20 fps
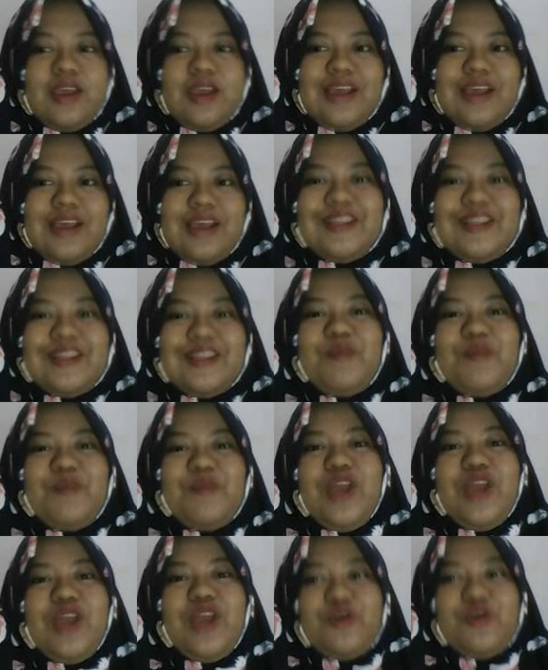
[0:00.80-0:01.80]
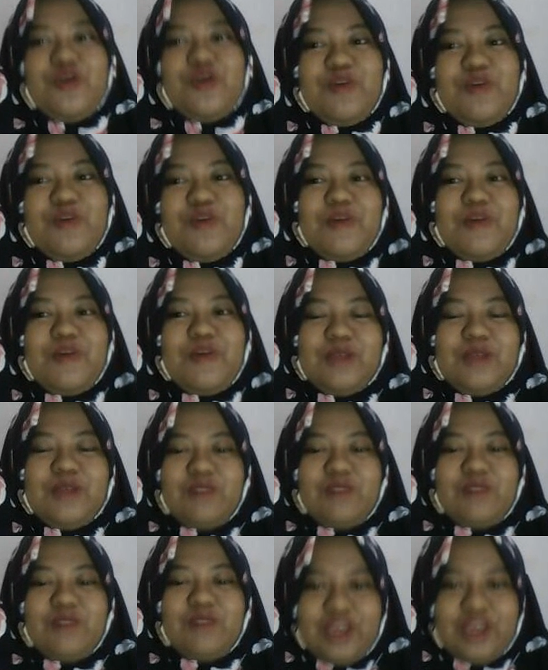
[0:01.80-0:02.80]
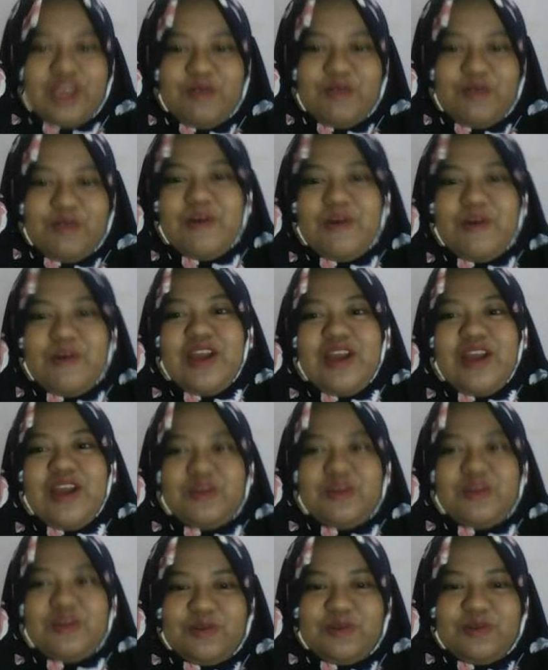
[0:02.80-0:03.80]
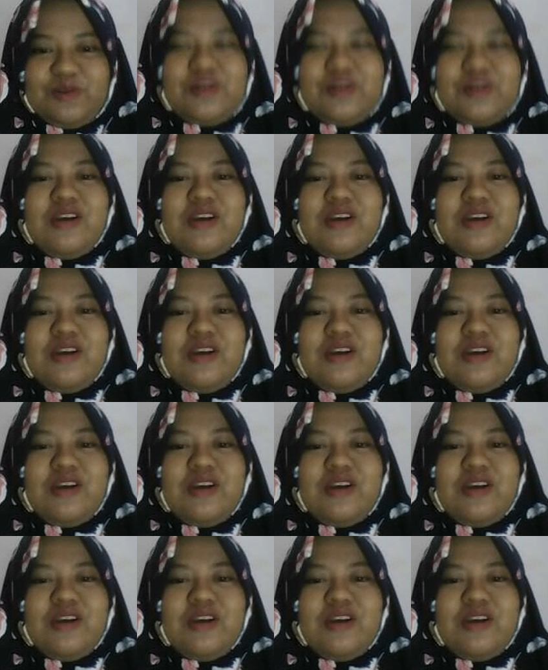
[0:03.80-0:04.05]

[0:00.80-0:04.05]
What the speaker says: Assalamualaikum warahmatullahi wabarakatuh.